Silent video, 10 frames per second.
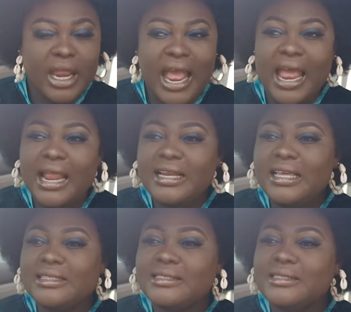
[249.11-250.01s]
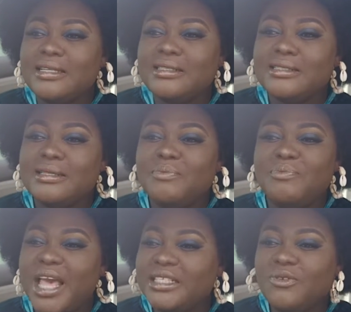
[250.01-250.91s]
And it's the
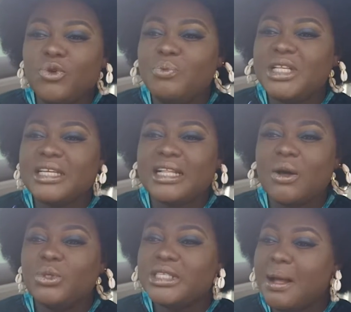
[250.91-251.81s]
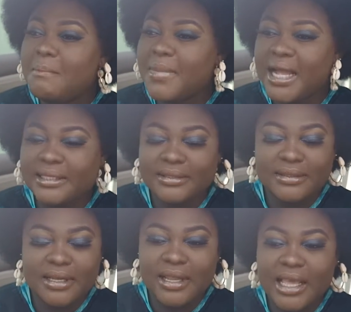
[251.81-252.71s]
best. If you meet an Hausa man,
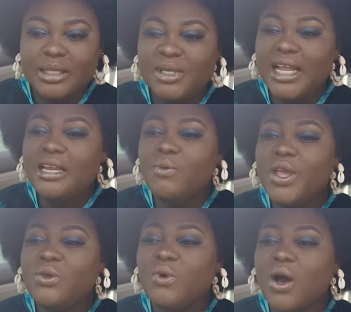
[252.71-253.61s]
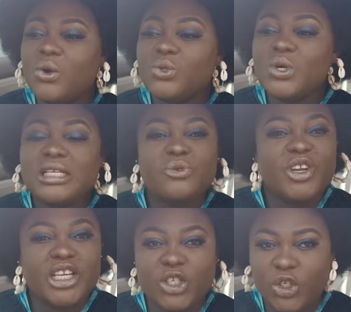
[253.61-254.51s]
especially when you are also his
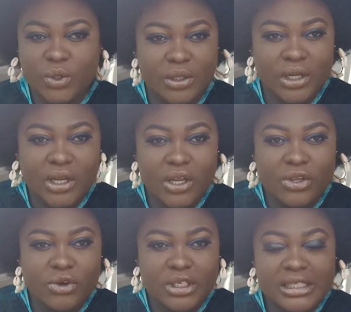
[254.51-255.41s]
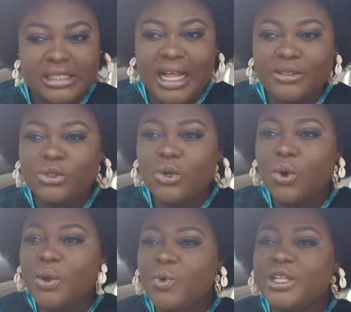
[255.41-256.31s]
religion, you understand.
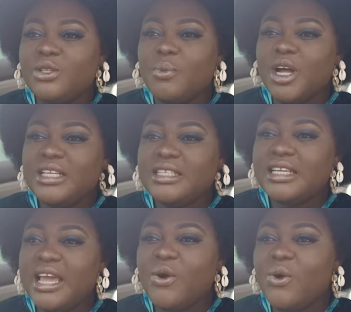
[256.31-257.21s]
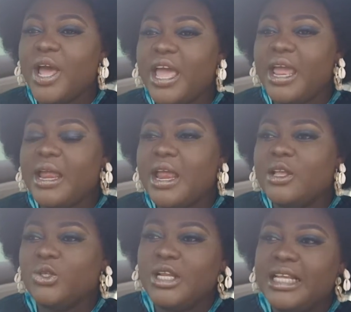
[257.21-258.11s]
So when somebody say,
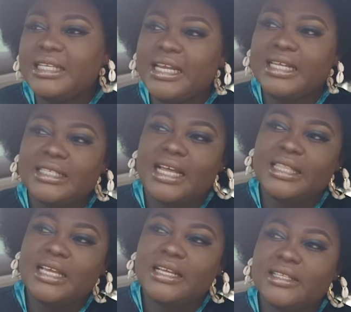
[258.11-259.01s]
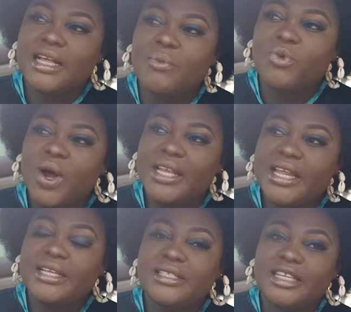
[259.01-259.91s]
later, I think Tambuwa
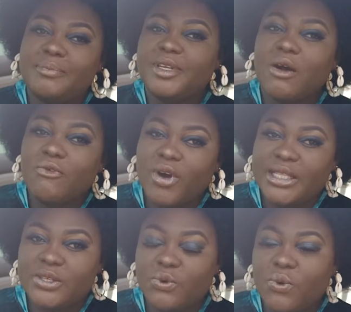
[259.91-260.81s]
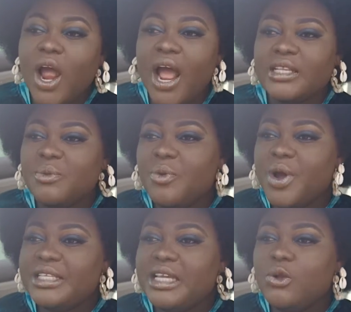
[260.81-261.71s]
then stepped down for Atiku. And some people
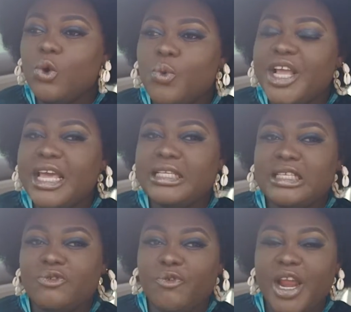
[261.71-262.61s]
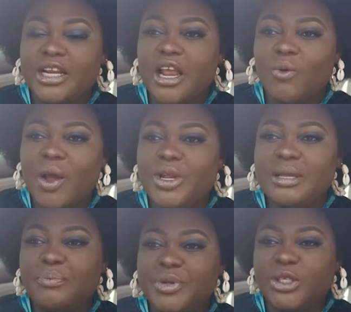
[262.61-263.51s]
were saying, oh, Wike is his friend. Why will
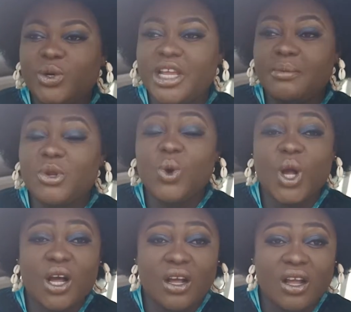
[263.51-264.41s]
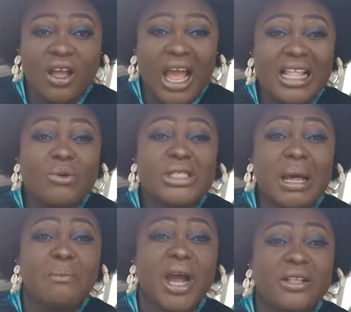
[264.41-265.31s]
he betray him? Look, an
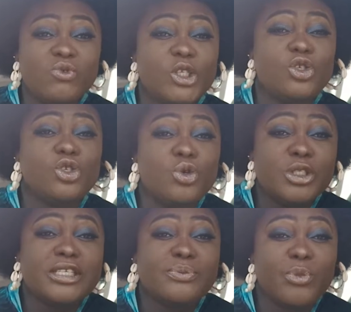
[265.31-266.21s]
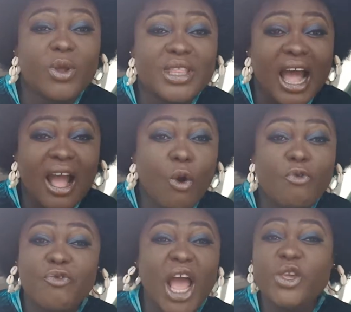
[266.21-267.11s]
Hausa man will choose his brother
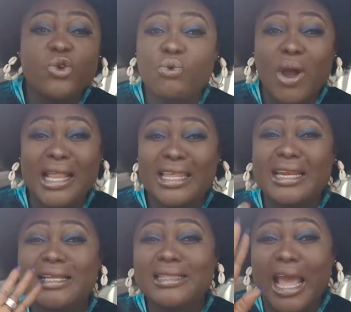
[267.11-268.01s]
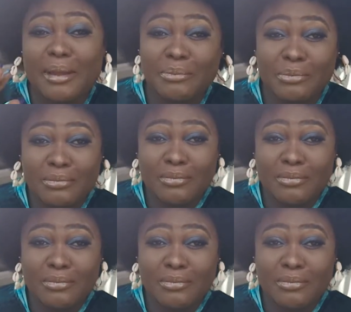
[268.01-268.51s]
over you at any time.